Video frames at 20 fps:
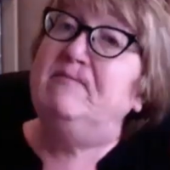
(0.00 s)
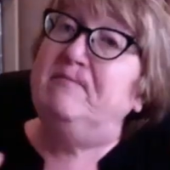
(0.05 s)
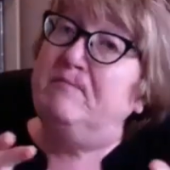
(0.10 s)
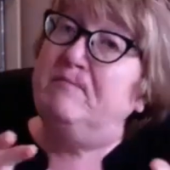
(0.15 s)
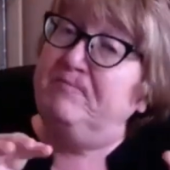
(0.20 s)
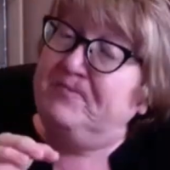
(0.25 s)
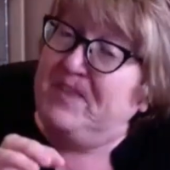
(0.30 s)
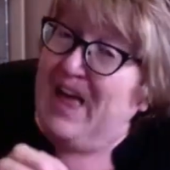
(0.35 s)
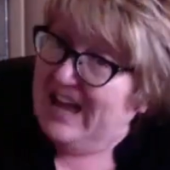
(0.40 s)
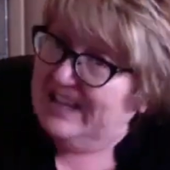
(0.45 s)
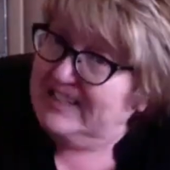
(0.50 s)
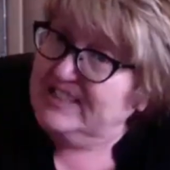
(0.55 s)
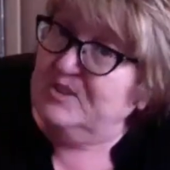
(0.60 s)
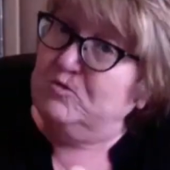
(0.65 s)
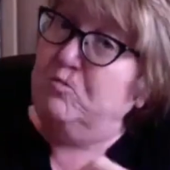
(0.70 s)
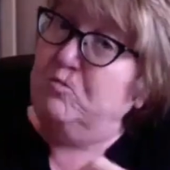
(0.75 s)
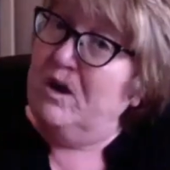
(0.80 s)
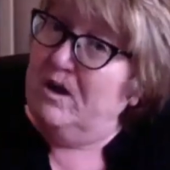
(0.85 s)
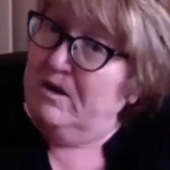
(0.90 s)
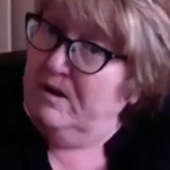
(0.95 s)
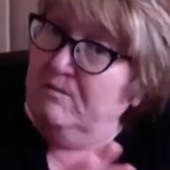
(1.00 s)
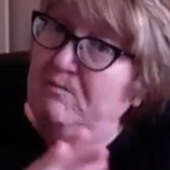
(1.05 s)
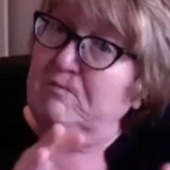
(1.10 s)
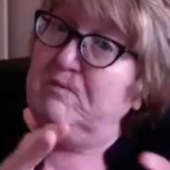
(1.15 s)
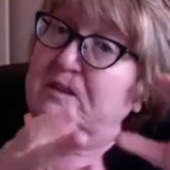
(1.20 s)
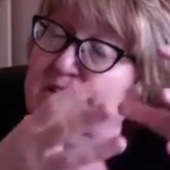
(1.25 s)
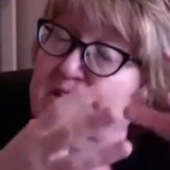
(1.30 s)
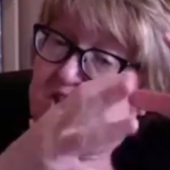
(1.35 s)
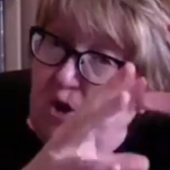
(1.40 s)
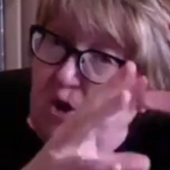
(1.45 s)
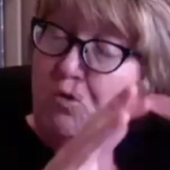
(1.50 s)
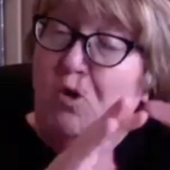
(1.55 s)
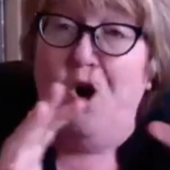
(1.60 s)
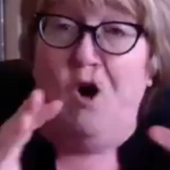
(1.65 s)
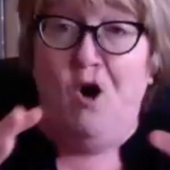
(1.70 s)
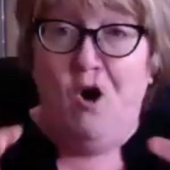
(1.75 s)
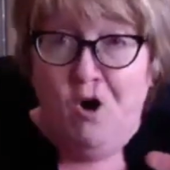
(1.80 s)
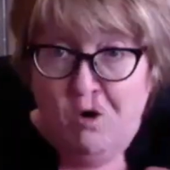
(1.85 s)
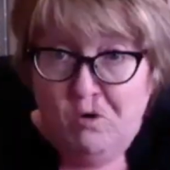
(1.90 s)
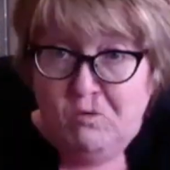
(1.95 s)
That's what, so
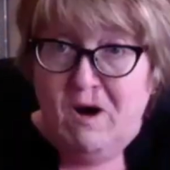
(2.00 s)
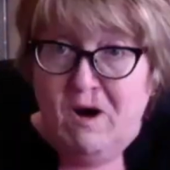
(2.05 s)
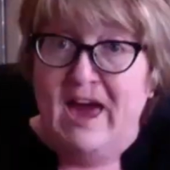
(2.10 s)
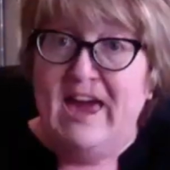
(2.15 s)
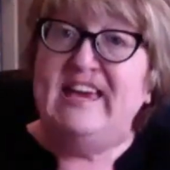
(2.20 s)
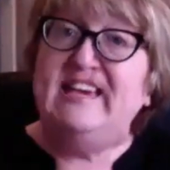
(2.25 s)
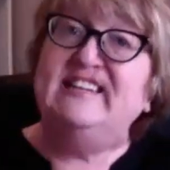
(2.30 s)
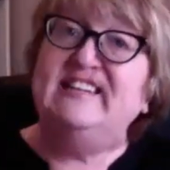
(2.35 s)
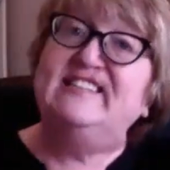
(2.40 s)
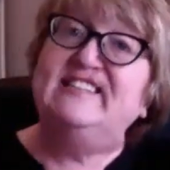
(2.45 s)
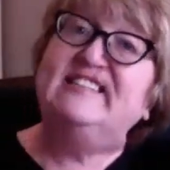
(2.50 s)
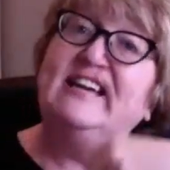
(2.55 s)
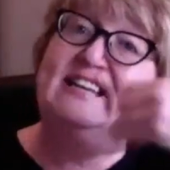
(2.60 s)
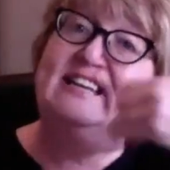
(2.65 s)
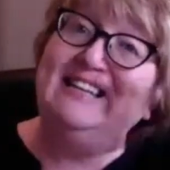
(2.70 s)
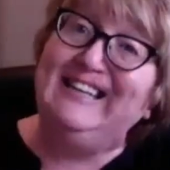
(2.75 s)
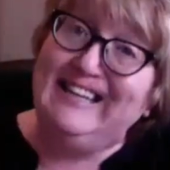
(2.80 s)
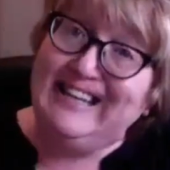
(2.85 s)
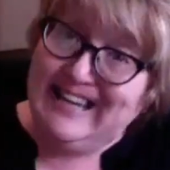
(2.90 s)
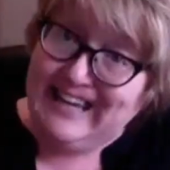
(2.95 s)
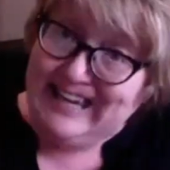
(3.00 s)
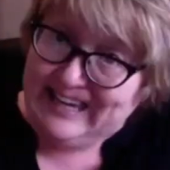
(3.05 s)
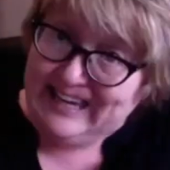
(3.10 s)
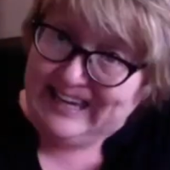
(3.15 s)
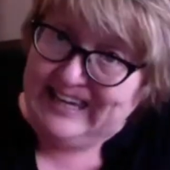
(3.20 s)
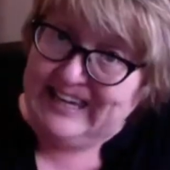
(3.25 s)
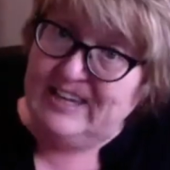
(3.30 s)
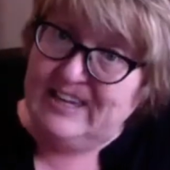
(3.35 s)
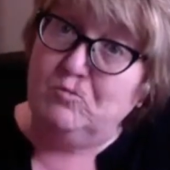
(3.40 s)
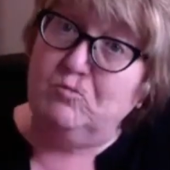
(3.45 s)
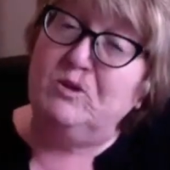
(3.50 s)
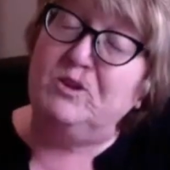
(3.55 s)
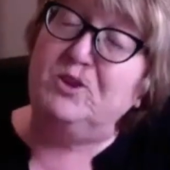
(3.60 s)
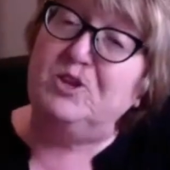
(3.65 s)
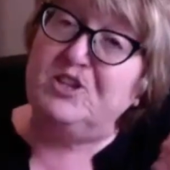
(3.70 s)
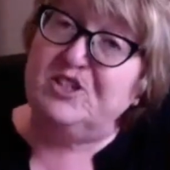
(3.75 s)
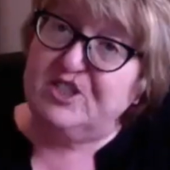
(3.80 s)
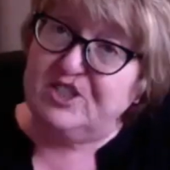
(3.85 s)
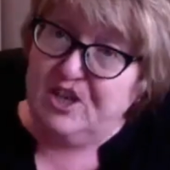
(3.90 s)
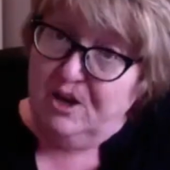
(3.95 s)
always lead with the
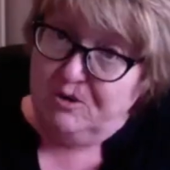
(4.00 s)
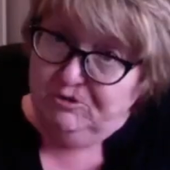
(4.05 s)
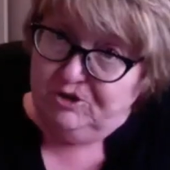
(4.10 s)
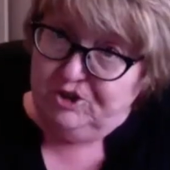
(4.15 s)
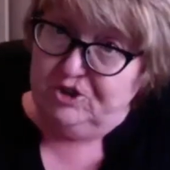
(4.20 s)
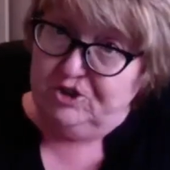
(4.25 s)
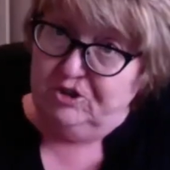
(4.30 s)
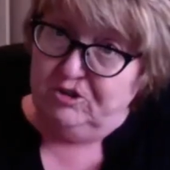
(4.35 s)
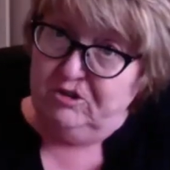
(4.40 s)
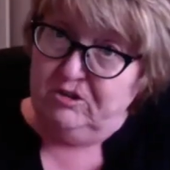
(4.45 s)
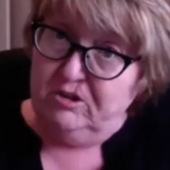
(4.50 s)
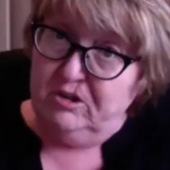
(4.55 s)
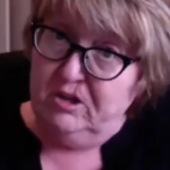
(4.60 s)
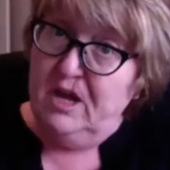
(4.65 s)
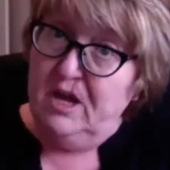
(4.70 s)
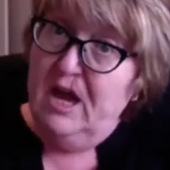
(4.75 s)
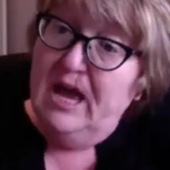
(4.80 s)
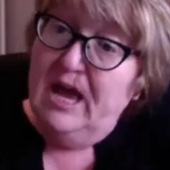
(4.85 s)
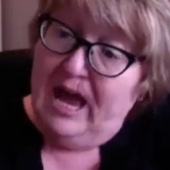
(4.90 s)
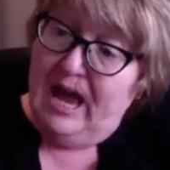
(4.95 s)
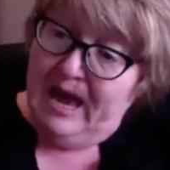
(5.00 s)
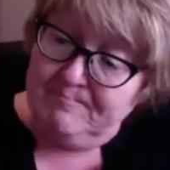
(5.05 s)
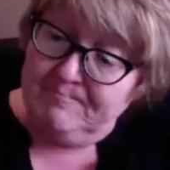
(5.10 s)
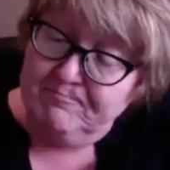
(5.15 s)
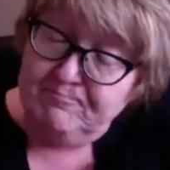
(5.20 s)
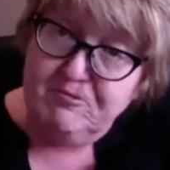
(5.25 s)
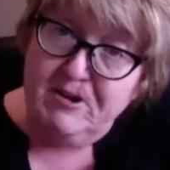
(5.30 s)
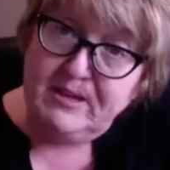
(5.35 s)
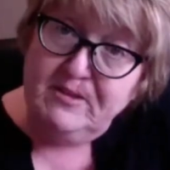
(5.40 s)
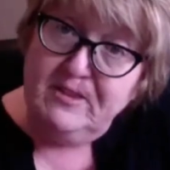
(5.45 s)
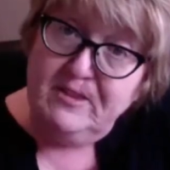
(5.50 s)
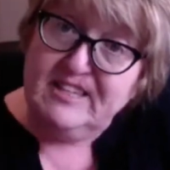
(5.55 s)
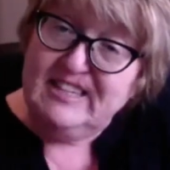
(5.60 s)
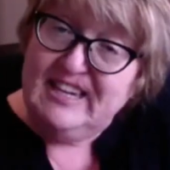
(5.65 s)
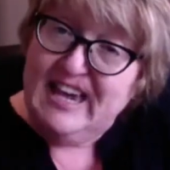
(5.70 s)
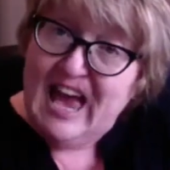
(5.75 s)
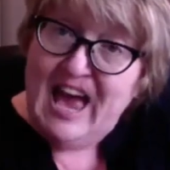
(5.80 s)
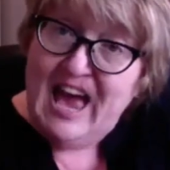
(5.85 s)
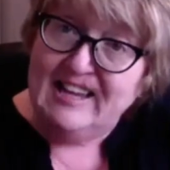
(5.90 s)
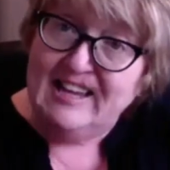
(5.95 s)
social and bring the
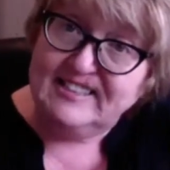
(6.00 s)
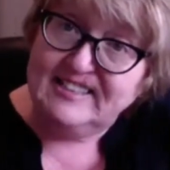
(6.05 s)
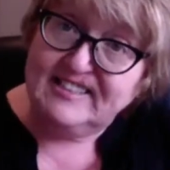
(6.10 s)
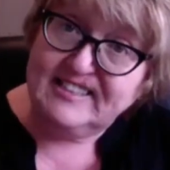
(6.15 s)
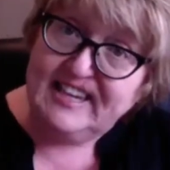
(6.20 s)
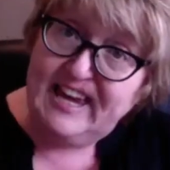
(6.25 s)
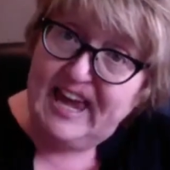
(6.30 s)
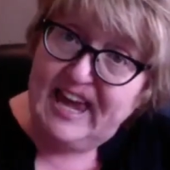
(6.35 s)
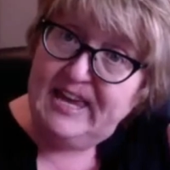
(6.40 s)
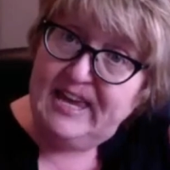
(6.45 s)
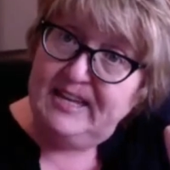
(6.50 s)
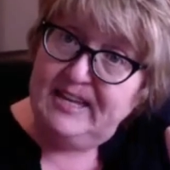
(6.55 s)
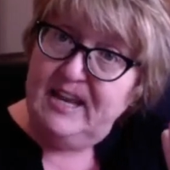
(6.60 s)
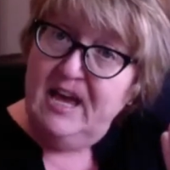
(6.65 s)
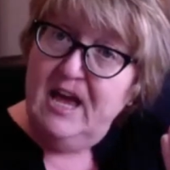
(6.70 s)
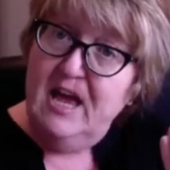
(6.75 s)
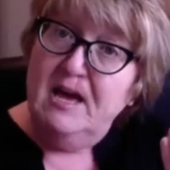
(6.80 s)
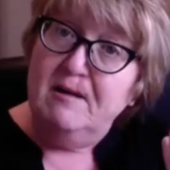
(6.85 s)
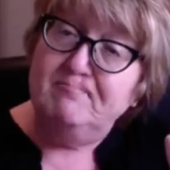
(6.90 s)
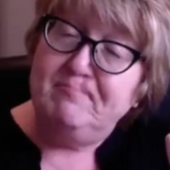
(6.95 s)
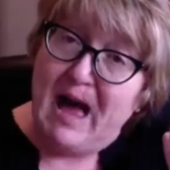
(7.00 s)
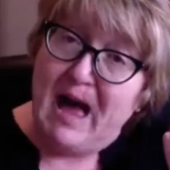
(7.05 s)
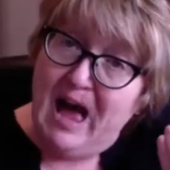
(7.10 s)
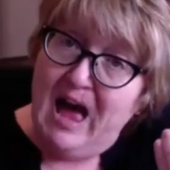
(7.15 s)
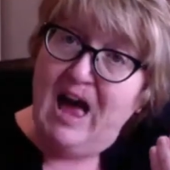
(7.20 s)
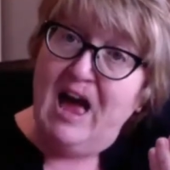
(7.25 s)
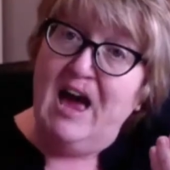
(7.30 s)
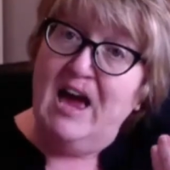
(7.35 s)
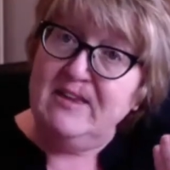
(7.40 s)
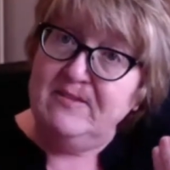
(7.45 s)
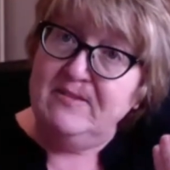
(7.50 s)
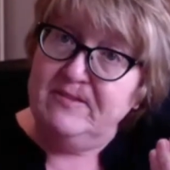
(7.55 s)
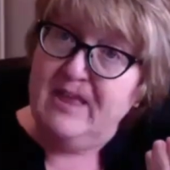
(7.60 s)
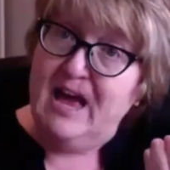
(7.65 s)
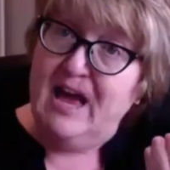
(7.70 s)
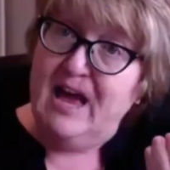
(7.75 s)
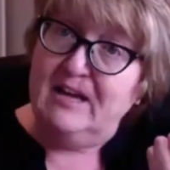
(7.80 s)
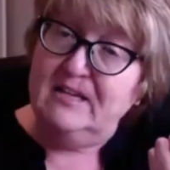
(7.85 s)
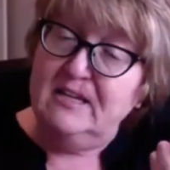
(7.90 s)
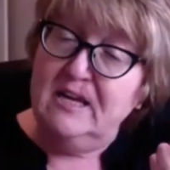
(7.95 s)
task in behind
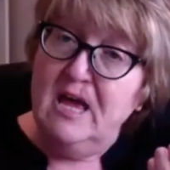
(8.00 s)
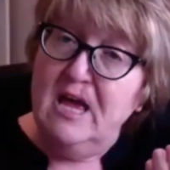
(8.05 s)
that.